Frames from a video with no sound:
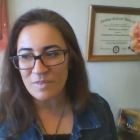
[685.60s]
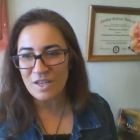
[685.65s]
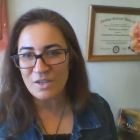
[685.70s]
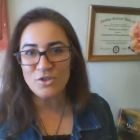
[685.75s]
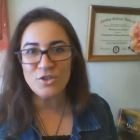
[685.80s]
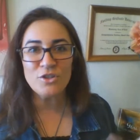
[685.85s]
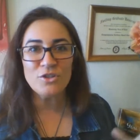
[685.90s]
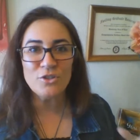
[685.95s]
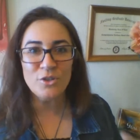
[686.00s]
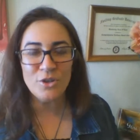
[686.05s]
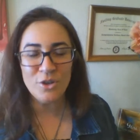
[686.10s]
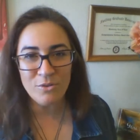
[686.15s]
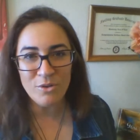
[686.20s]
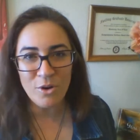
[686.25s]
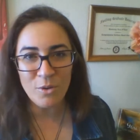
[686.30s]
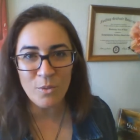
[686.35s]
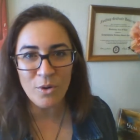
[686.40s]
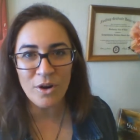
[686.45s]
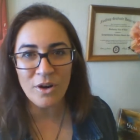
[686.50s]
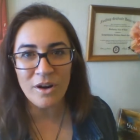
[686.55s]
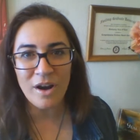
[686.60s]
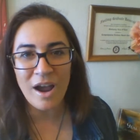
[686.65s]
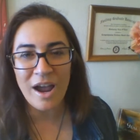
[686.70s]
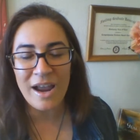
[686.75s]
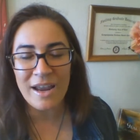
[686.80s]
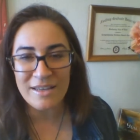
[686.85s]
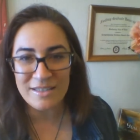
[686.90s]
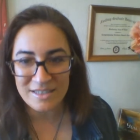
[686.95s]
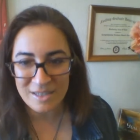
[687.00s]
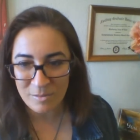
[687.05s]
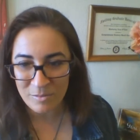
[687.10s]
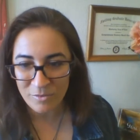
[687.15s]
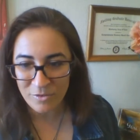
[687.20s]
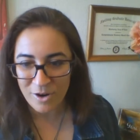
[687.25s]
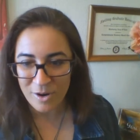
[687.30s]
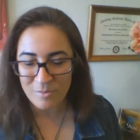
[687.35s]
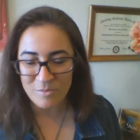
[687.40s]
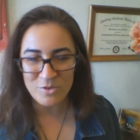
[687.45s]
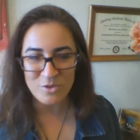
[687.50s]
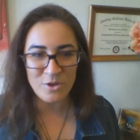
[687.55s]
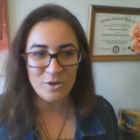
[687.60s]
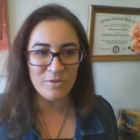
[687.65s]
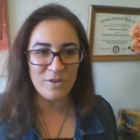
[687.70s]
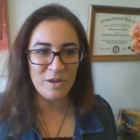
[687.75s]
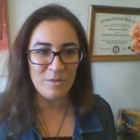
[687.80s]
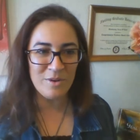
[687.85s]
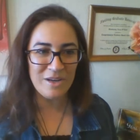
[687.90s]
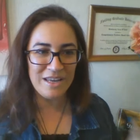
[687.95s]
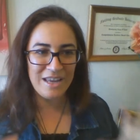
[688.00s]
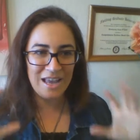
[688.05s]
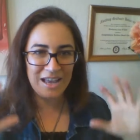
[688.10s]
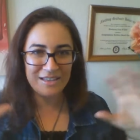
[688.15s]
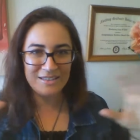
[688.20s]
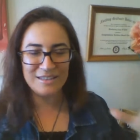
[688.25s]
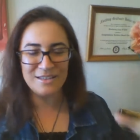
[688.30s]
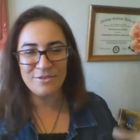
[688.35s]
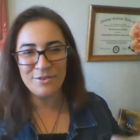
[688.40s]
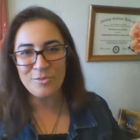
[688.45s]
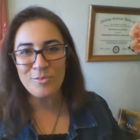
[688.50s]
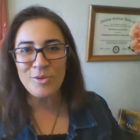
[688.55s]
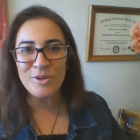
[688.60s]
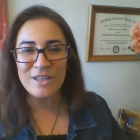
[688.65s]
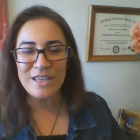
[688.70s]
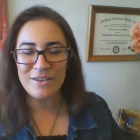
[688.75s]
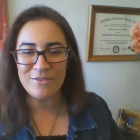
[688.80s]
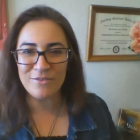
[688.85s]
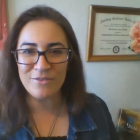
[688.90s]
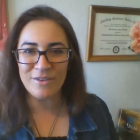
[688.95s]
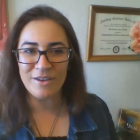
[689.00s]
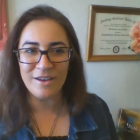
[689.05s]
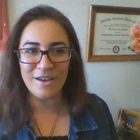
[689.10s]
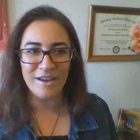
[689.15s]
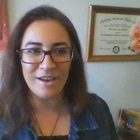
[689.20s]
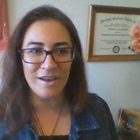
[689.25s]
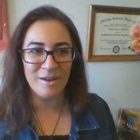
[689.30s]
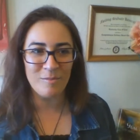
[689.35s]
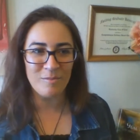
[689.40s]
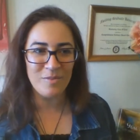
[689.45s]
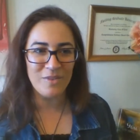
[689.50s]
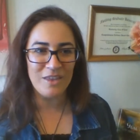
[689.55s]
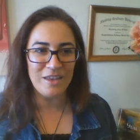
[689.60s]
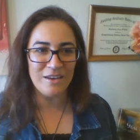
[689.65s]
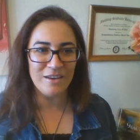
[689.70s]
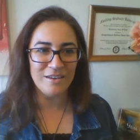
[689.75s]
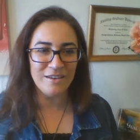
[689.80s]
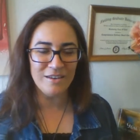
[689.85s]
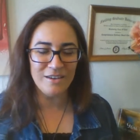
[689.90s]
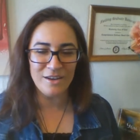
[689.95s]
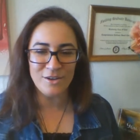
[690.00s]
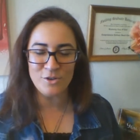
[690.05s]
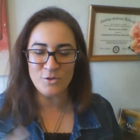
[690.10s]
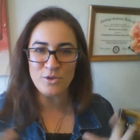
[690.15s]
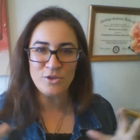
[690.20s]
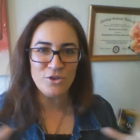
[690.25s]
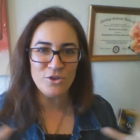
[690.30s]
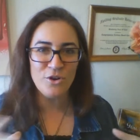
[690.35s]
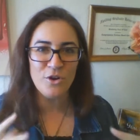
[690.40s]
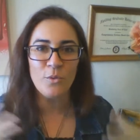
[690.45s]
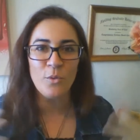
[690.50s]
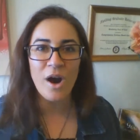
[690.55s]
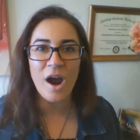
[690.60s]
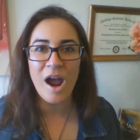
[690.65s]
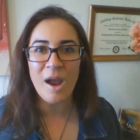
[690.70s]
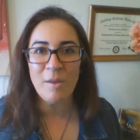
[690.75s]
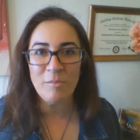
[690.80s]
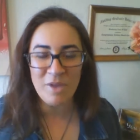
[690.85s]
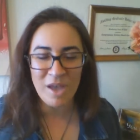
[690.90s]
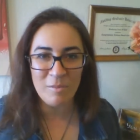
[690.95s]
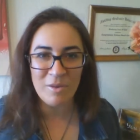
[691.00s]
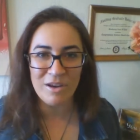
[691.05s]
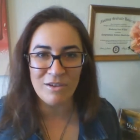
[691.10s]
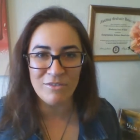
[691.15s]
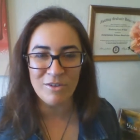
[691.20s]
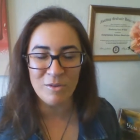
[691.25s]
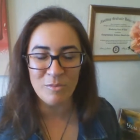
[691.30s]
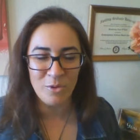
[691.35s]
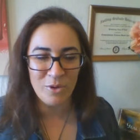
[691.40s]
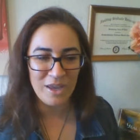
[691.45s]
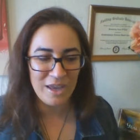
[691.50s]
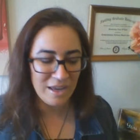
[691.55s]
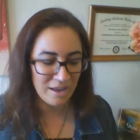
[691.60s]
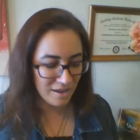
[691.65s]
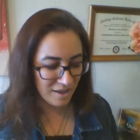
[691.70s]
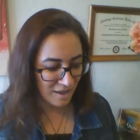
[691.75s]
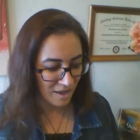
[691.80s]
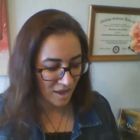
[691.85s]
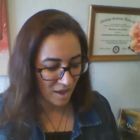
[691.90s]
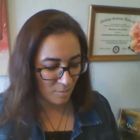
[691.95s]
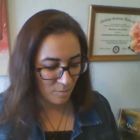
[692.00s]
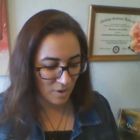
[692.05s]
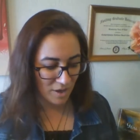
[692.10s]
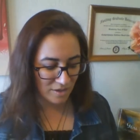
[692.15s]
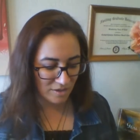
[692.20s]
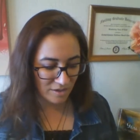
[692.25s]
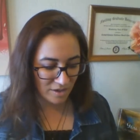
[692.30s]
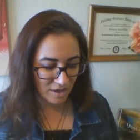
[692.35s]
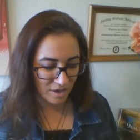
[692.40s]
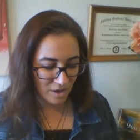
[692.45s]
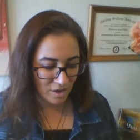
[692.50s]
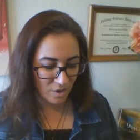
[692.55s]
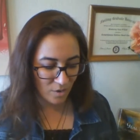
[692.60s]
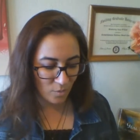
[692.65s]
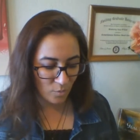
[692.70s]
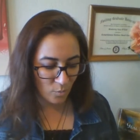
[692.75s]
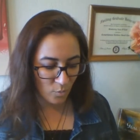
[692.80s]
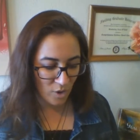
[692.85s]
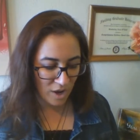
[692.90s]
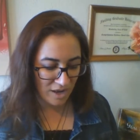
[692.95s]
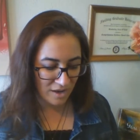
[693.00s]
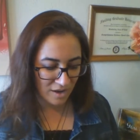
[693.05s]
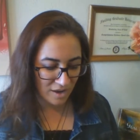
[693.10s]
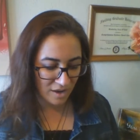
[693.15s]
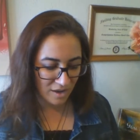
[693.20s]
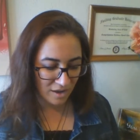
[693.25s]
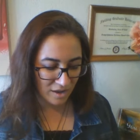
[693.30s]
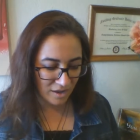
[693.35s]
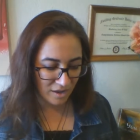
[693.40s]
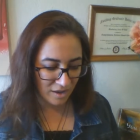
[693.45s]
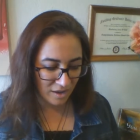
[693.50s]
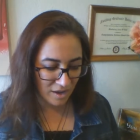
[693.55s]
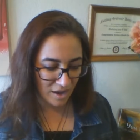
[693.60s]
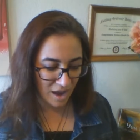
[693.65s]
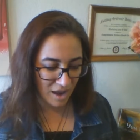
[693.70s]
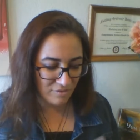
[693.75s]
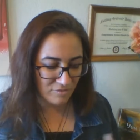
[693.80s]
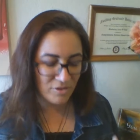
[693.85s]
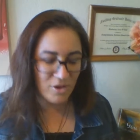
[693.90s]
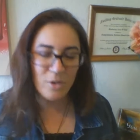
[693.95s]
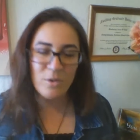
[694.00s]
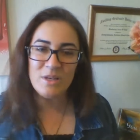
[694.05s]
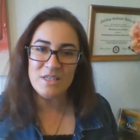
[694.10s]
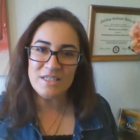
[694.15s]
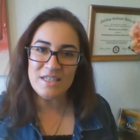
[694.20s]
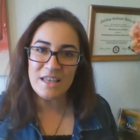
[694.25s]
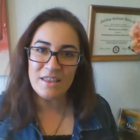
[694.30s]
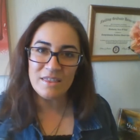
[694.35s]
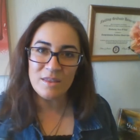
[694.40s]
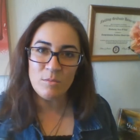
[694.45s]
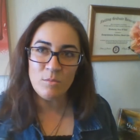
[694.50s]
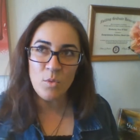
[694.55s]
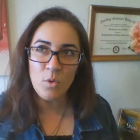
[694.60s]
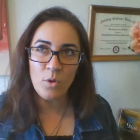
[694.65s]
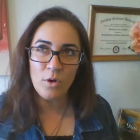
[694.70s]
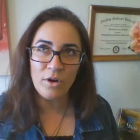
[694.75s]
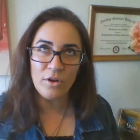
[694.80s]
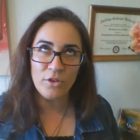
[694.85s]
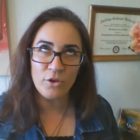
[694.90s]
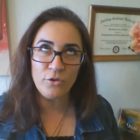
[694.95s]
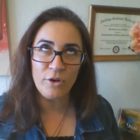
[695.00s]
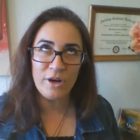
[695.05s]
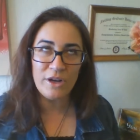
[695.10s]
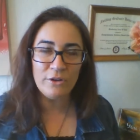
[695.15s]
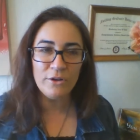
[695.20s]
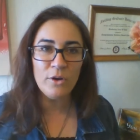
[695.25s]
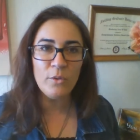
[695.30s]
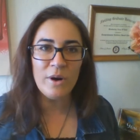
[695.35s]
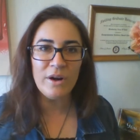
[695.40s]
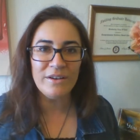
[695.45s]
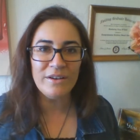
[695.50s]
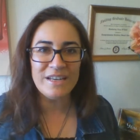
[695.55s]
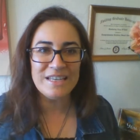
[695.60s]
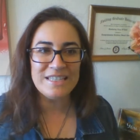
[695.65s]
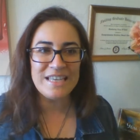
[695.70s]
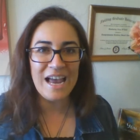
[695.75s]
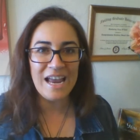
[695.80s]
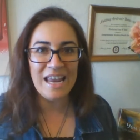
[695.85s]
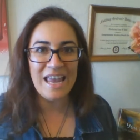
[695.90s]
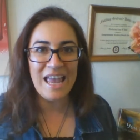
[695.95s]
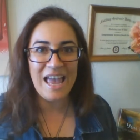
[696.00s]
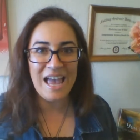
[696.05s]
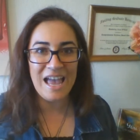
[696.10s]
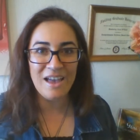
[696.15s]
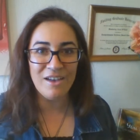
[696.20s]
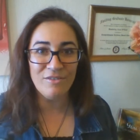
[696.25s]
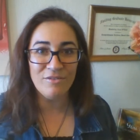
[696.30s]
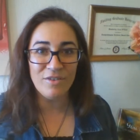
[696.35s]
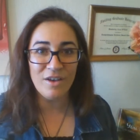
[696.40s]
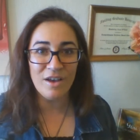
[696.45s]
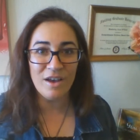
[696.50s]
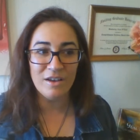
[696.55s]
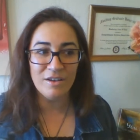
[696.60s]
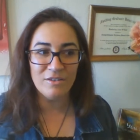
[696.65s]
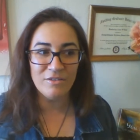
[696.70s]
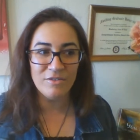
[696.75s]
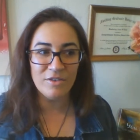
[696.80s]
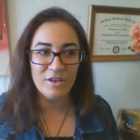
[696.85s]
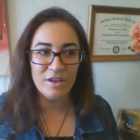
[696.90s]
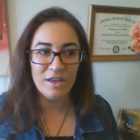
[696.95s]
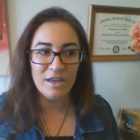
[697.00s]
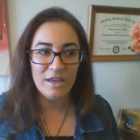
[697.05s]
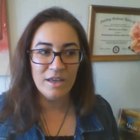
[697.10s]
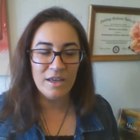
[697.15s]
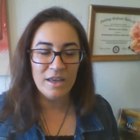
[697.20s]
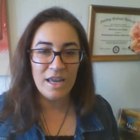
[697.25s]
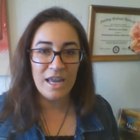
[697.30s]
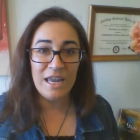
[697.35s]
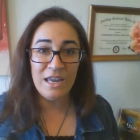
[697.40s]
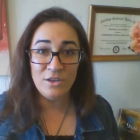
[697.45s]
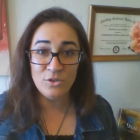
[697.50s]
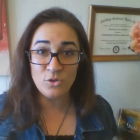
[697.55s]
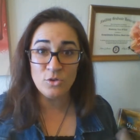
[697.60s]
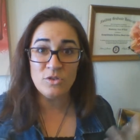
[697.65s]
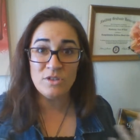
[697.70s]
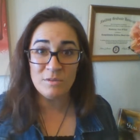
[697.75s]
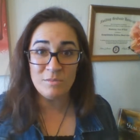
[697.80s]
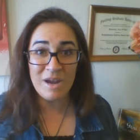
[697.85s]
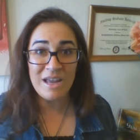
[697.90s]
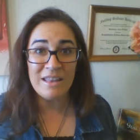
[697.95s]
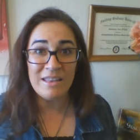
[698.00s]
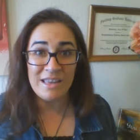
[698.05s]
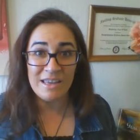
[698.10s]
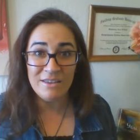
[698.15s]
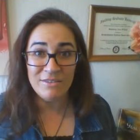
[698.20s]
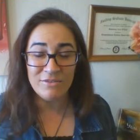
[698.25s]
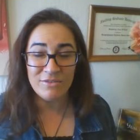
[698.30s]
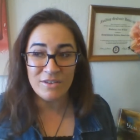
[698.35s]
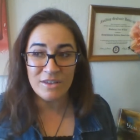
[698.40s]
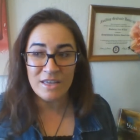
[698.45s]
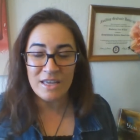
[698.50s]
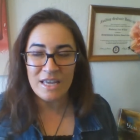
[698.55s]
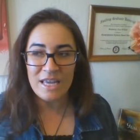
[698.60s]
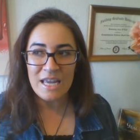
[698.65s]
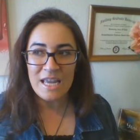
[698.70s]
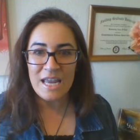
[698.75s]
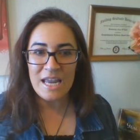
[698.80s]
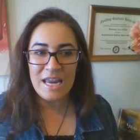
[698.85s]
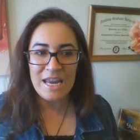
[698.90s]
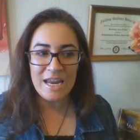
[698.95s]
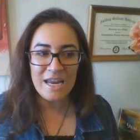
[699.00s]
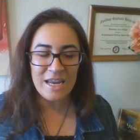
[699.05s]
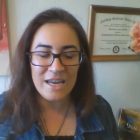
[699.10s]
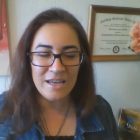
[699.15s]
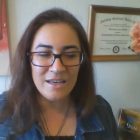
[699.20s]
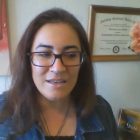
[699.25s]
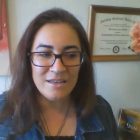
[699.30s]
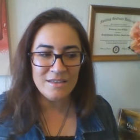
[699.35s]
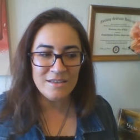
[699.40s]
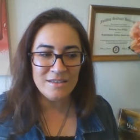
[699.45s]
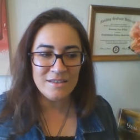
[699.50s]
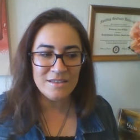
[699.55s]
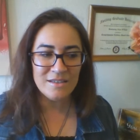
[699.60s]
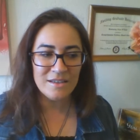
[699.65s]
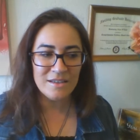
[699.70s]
just so you know where I stem from. So if anybody has a different belief, um, then I just want you to know where I'm coming from. Okay. But when I've noticed that the more, the greater awareness I have of angels in my life, and,